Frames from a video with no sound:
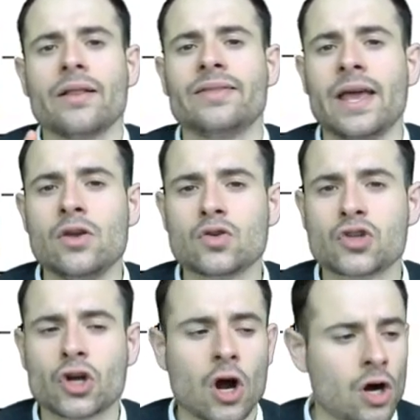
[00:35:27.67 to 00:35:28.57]
They use the
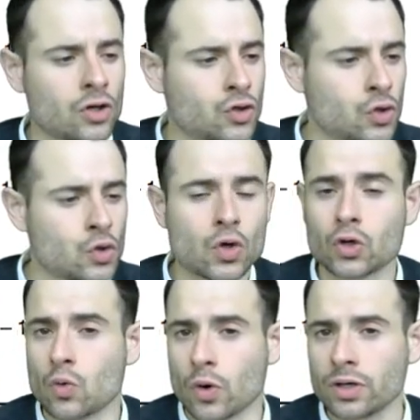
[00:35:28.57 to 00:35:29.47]
car to go to
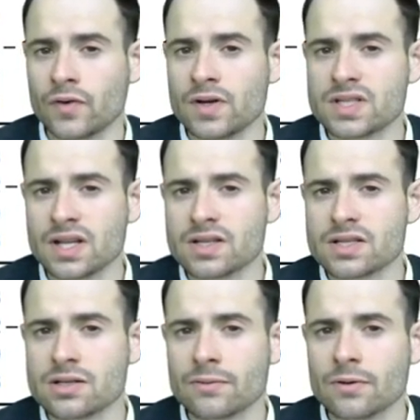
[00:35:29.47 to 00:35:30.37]
work, for
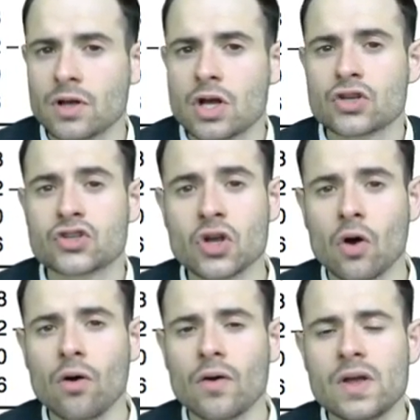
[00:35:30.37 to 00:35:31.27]
instance.
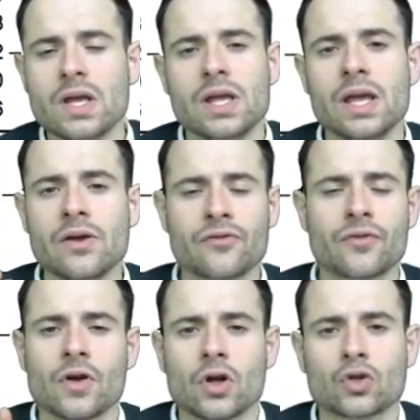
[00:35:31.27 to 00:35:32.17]
So, if
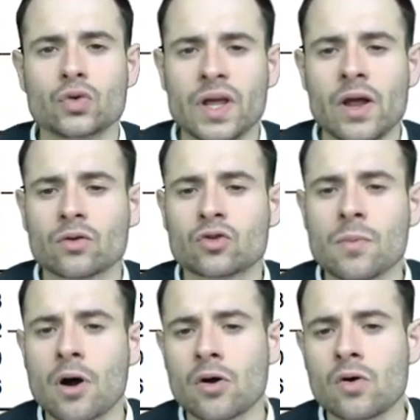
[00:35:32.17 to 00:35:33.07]
today or
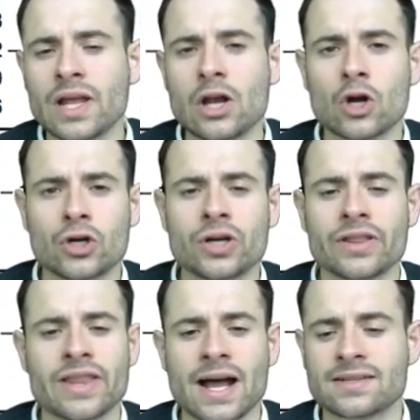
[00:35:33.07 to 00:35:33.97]
tomorrow they
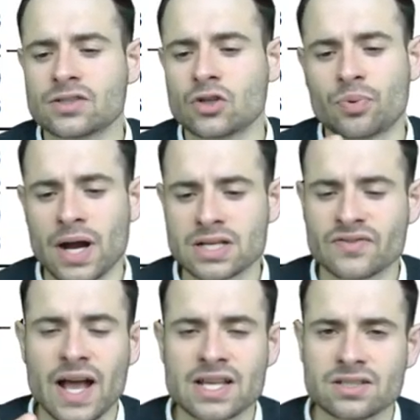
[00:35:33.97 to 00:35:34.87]
learn that the price of
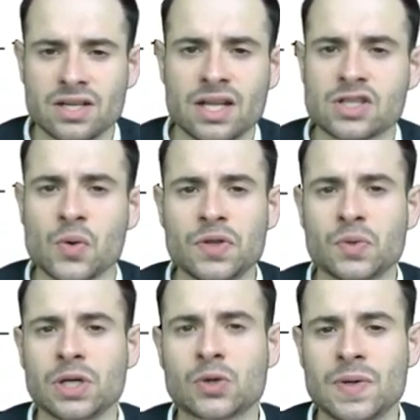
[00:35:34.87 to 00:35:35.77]
gasoline is going to
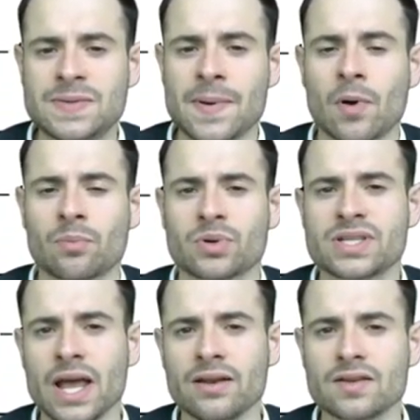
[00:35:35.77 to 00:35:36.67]
increase by
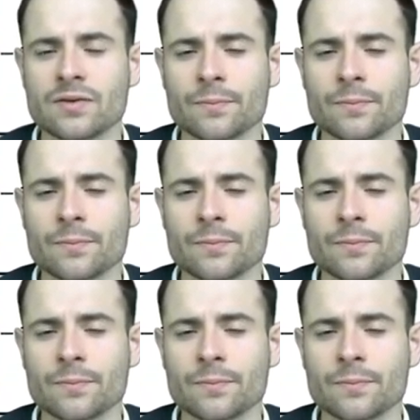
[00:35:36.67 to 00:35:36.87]
1%,